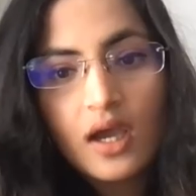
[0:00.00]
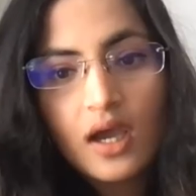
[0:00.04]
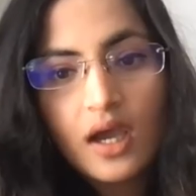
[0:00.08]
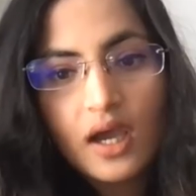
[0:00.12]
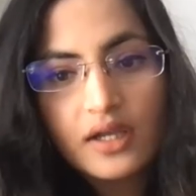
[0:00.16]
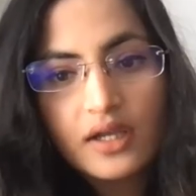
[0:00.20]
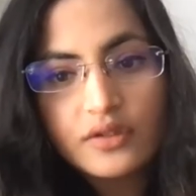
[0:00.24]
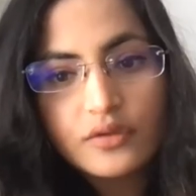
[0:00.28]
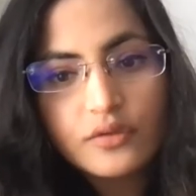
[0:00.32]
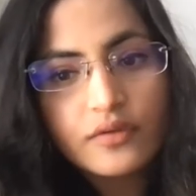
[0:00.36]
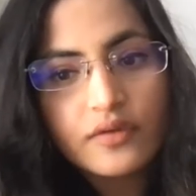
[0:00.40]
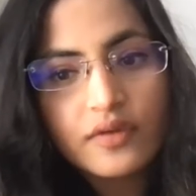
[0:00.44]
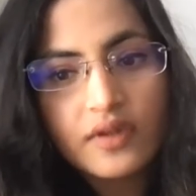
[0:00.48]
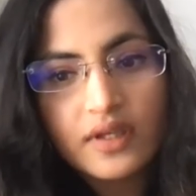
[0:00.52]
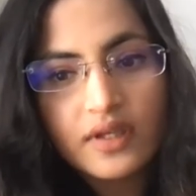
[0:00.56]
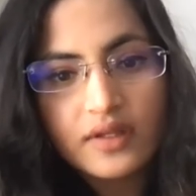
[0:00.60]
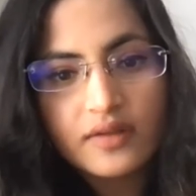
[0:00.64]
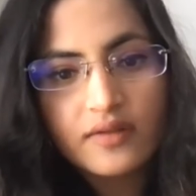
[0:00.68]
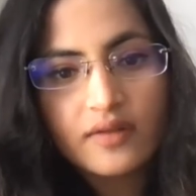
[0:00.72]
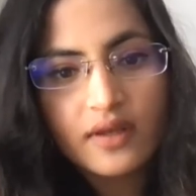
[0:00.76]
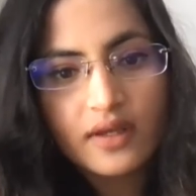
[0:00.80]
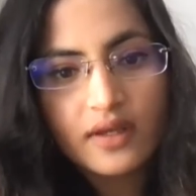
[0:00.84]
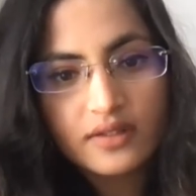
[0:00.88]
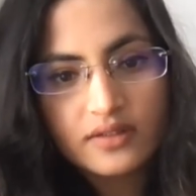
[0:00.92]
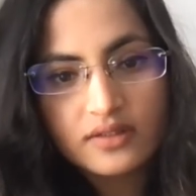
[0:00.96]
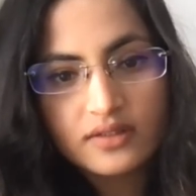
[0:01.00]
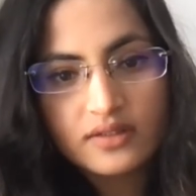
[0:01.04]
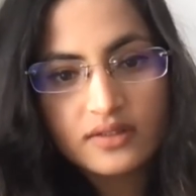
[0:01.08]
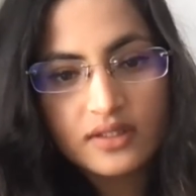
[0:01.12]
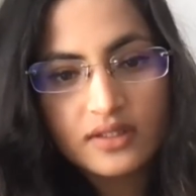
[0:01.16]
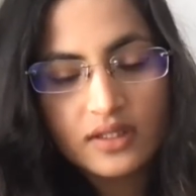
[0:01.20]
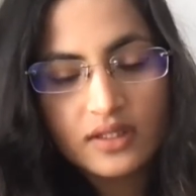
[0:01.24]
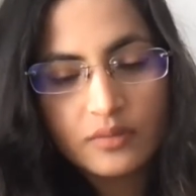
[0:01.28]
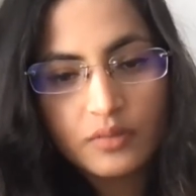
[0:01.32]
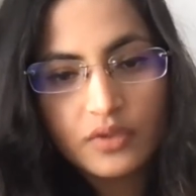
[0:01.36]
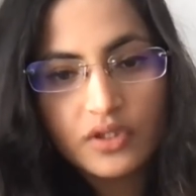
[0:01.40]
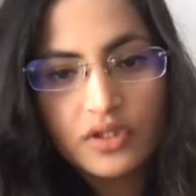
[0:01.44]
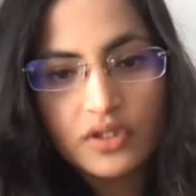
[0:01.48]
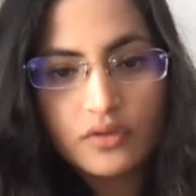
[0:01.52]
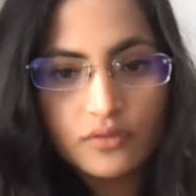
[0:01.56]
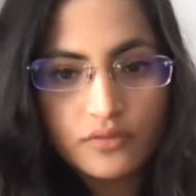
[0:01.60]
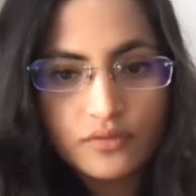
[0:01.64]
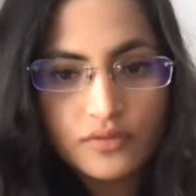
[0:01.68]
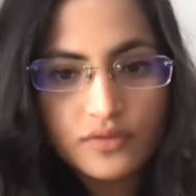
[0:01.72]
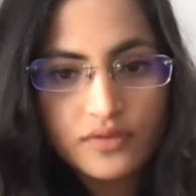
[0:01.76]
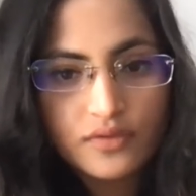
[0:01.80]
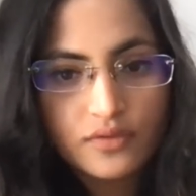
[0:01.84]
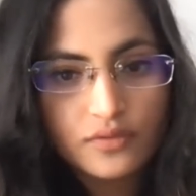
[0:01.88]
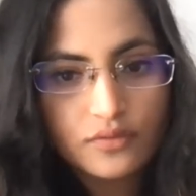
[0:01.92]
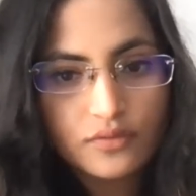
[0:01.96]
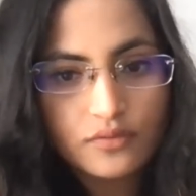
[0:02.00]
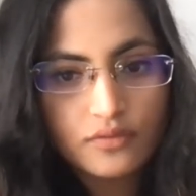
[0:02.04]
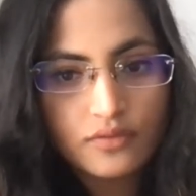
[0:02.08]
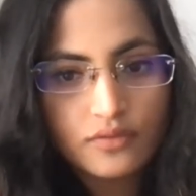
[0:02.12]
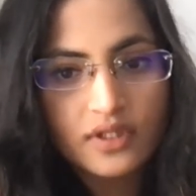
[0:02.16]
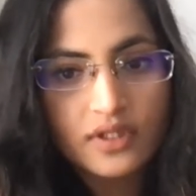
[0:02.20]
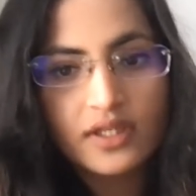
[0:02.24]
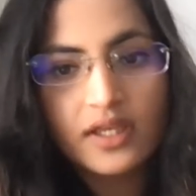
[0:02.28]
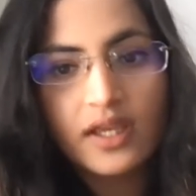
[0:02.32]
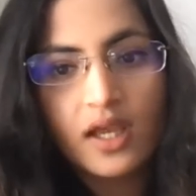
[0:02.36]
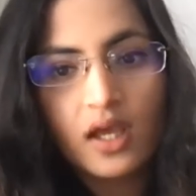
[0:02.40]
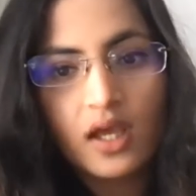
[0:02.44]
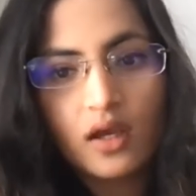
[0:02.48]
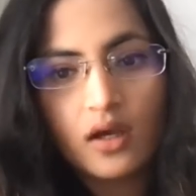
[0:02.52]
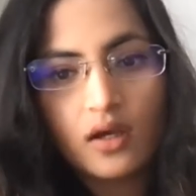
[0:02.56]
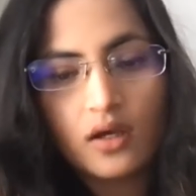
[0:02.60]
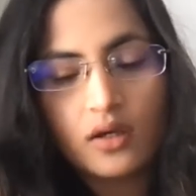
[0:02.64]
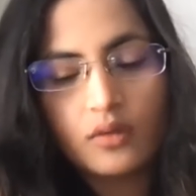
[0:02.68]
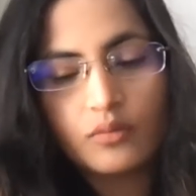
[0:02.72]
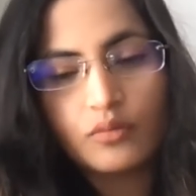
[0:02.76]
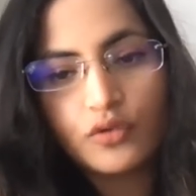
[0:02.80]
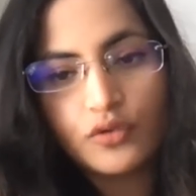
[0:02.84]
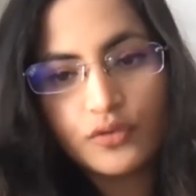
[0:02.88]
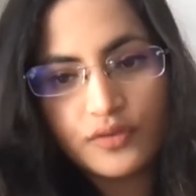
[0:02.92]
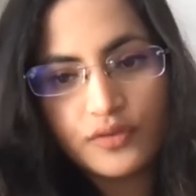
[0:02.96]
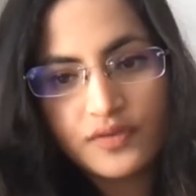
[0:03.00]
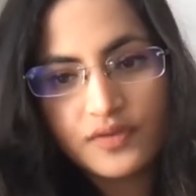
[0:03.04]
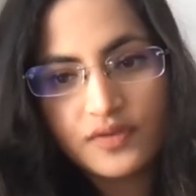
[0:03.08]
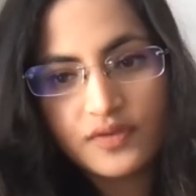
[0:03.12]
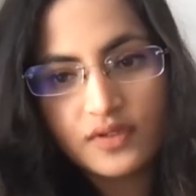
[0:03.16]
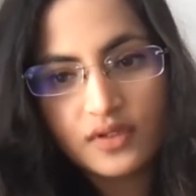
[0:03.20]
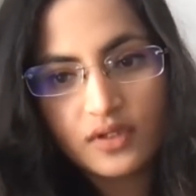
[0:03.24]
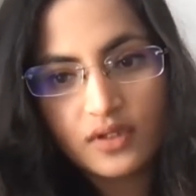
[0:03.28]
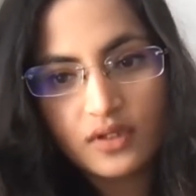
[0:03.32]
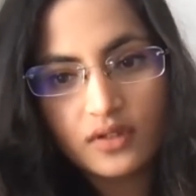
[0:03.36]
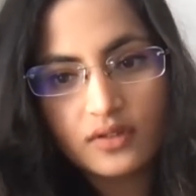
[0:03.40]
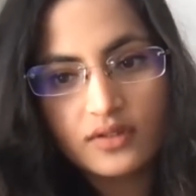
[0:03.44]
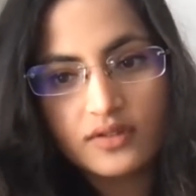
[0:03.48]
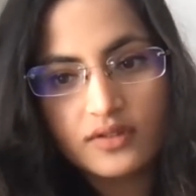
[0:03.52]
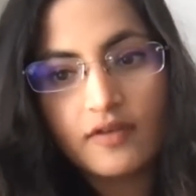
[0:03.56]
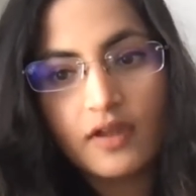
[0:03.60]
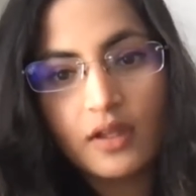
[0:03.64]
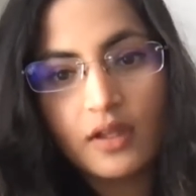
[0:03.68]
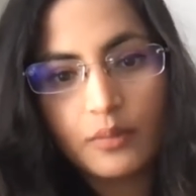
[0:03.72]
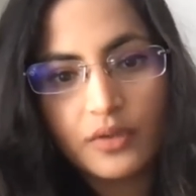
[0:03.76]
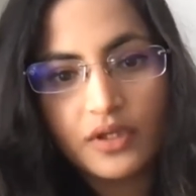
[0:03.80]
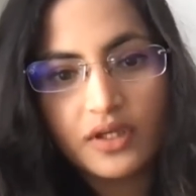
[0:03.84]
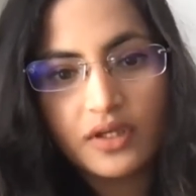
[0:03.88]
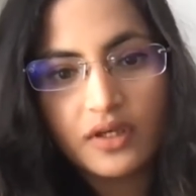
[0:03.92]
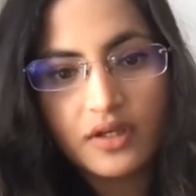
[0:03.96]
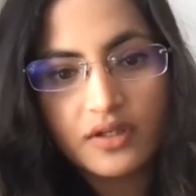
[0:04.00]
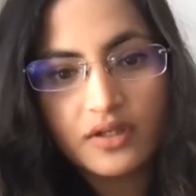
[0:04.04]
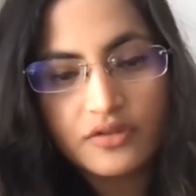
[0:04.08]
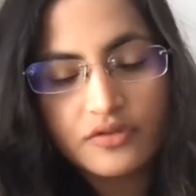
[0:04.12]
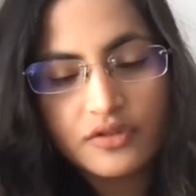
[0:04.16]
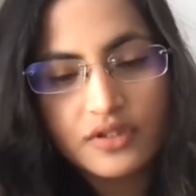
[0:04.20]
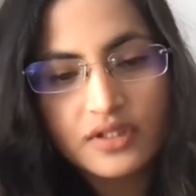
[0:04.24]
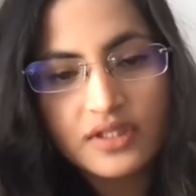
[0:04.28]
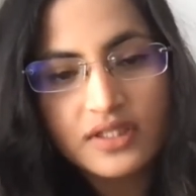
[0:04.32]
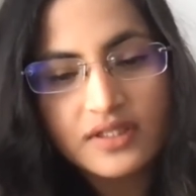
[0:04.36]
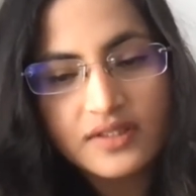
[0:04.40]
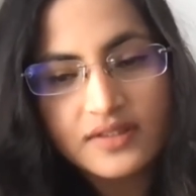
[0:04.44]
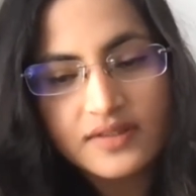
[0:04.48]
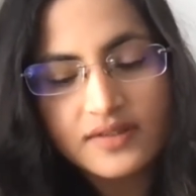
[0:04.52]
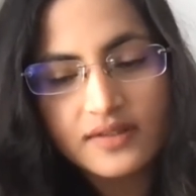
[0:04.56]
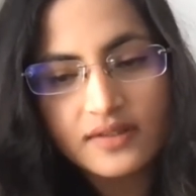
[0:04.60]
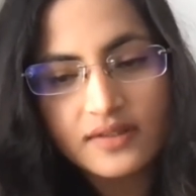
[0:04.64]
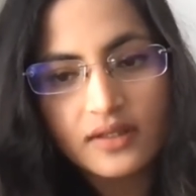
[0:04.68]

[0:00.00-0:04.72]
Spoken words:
I do think that it can be used to really boost developing countries.